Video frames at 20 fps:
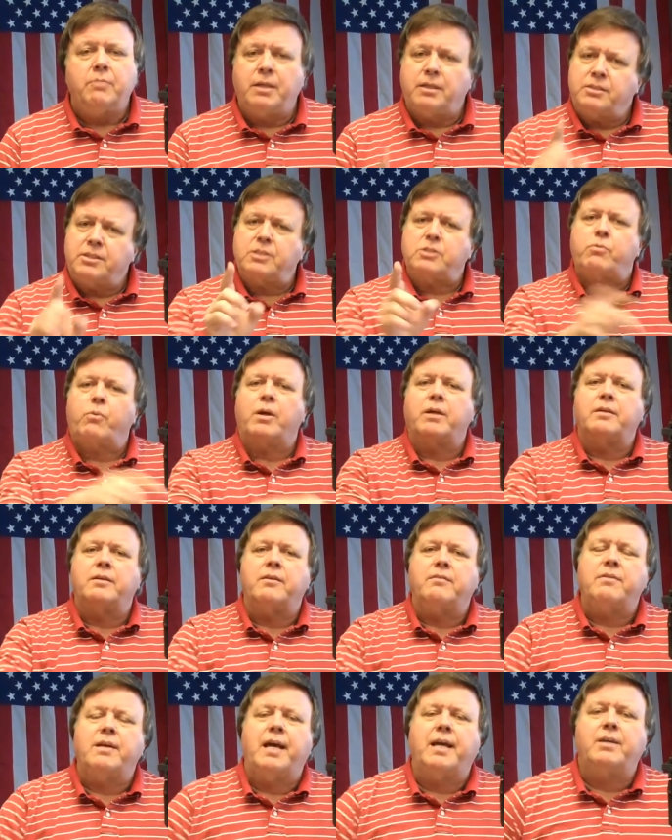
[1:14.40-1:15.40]
But I just wanted
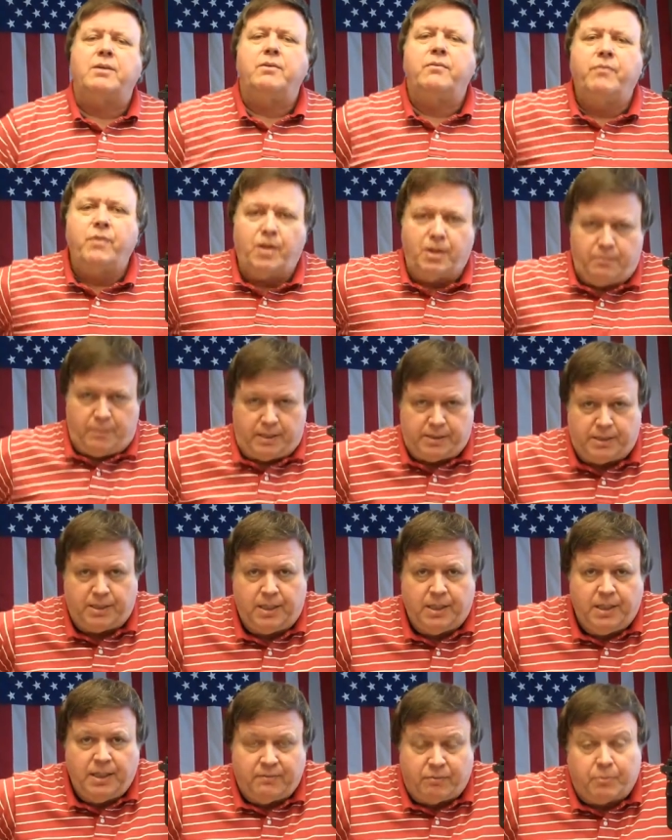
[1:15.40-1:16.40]
to thank you very much
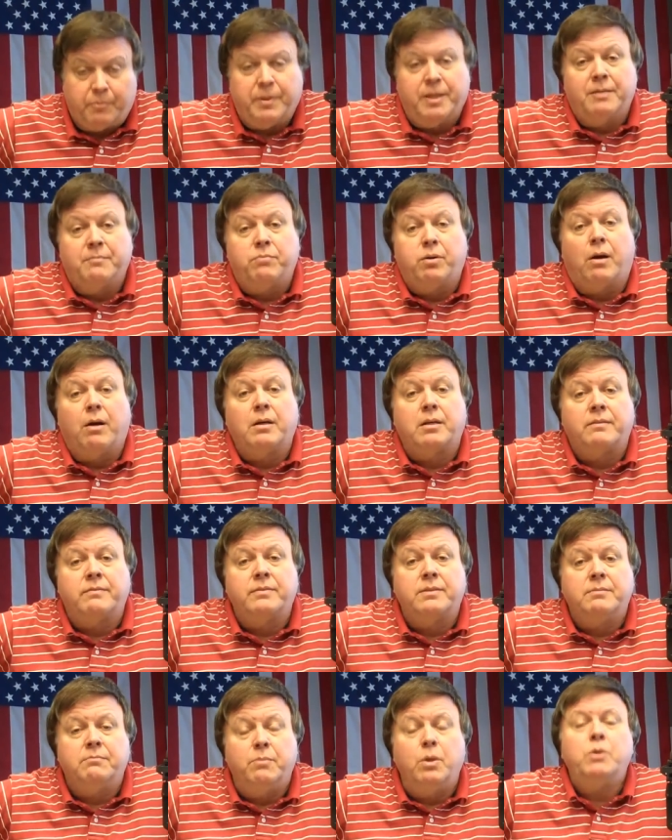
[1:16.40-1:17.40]
for being part
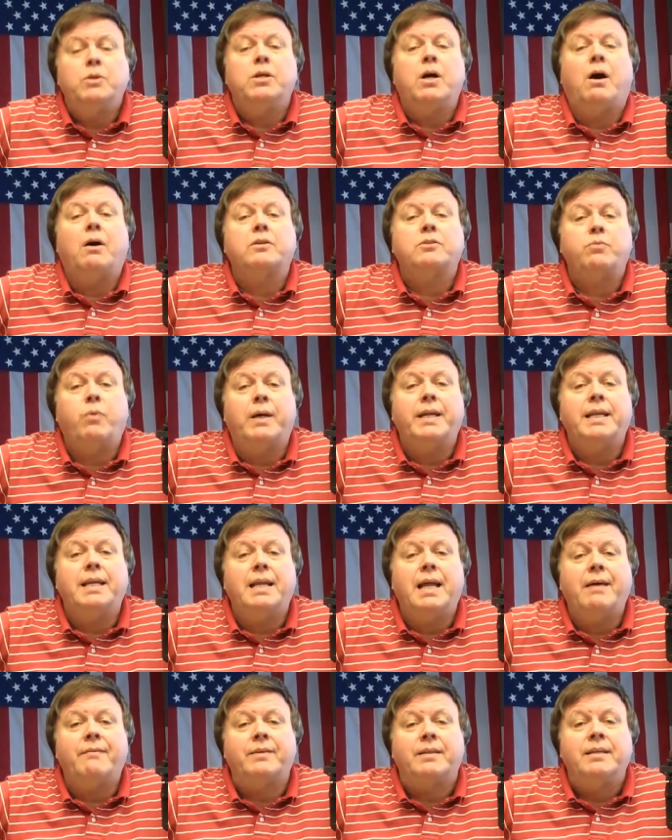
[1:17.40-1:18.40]
of Moondog
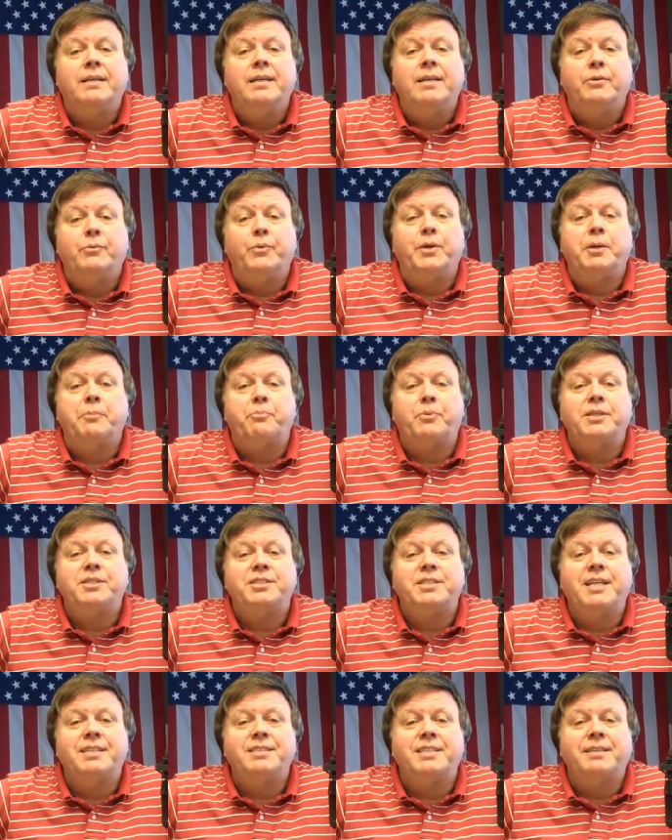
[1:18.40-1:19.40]
2011. We
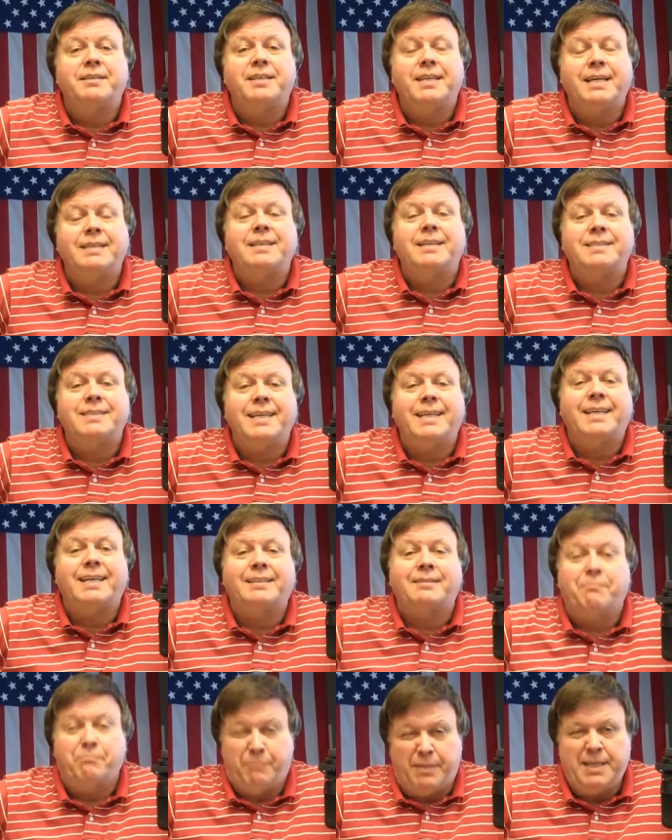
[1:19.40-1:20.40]
appreciate you getting the
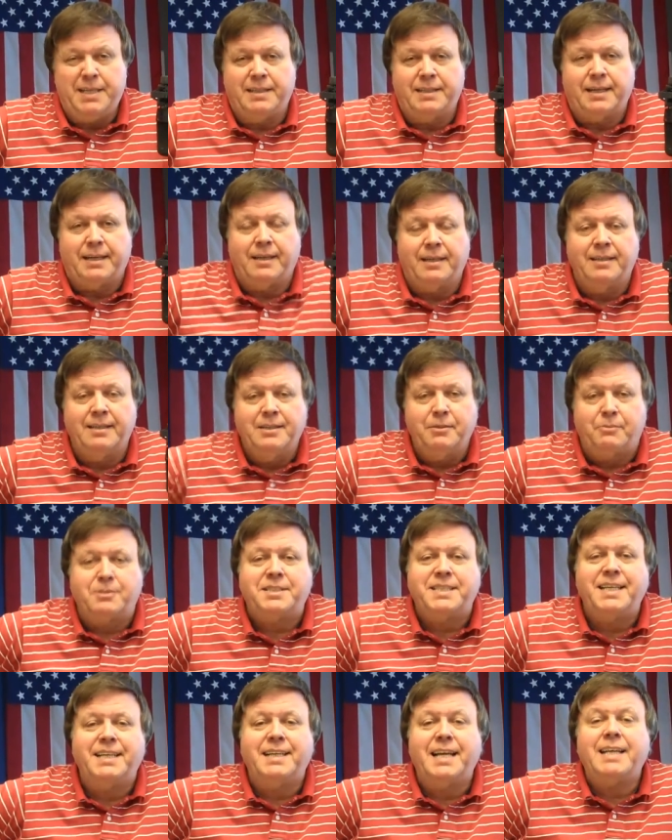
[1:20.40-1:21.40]
ticket and being there. We'll
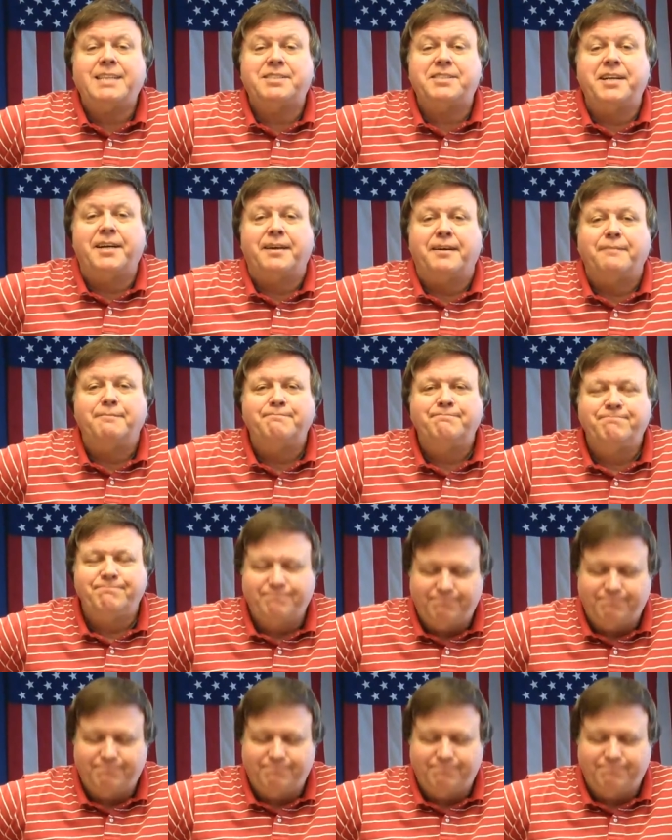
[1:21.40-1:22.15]
see you next year.